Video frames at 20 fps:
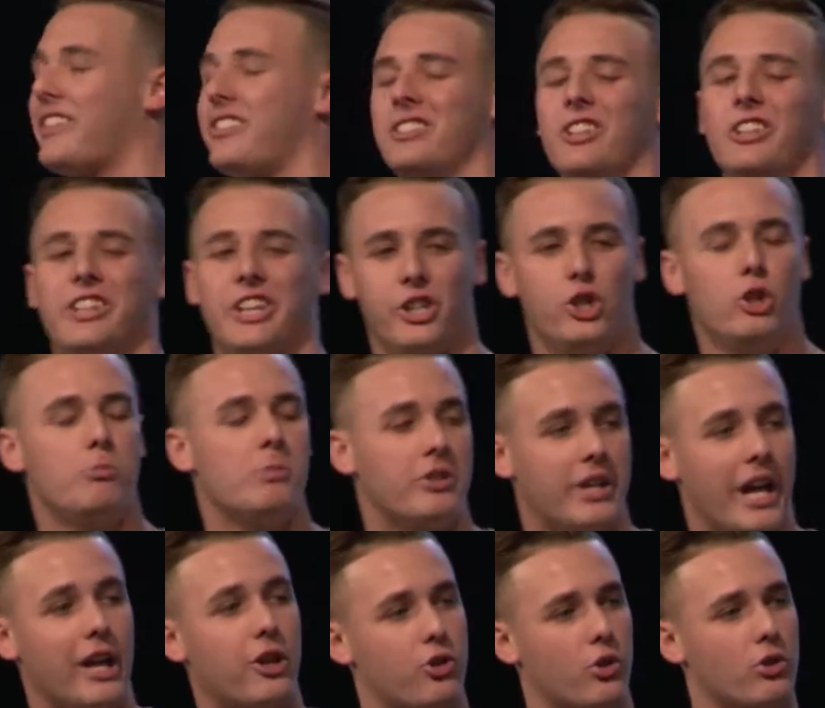to look at human
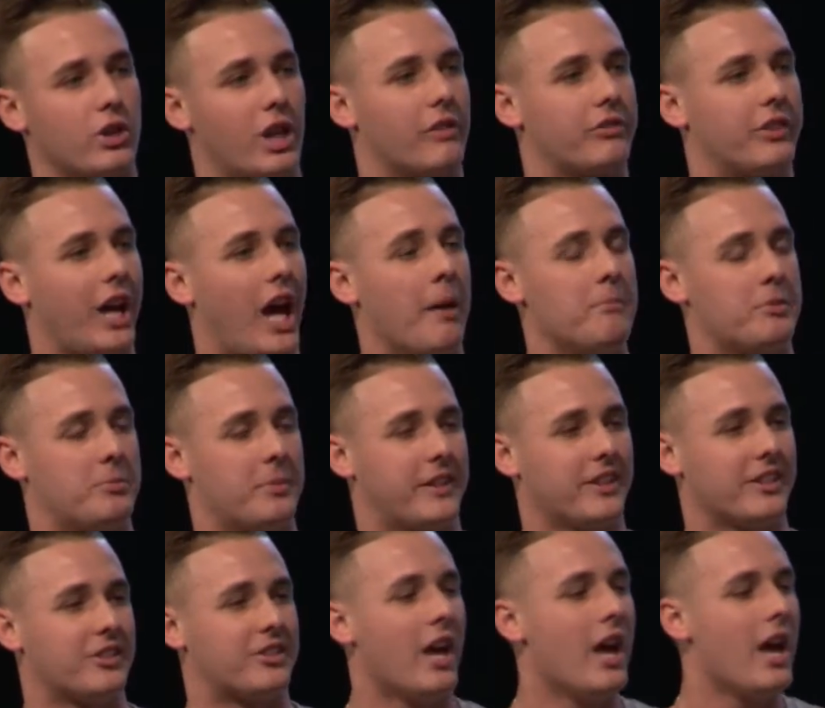nature a lot of times
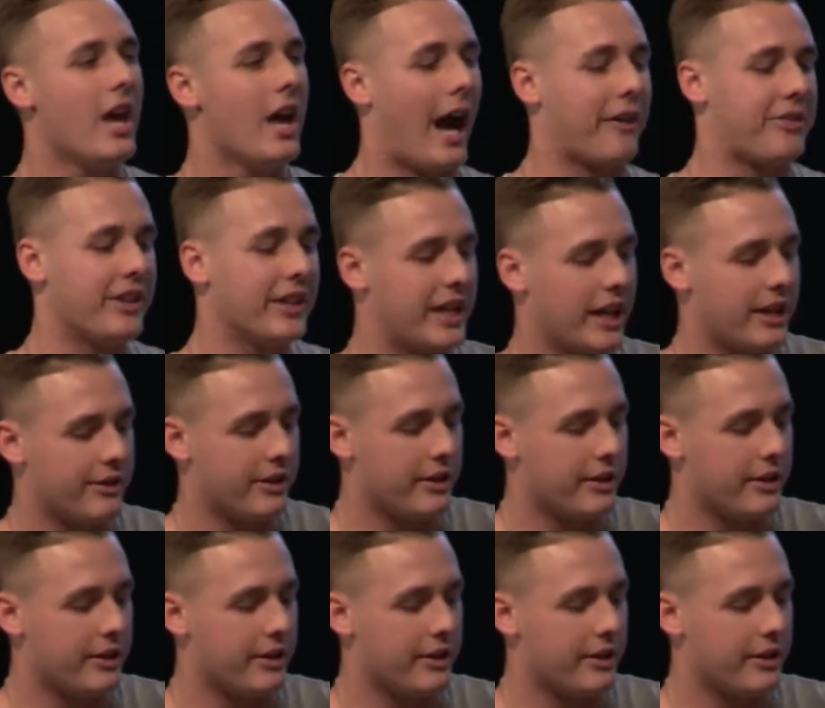because I think in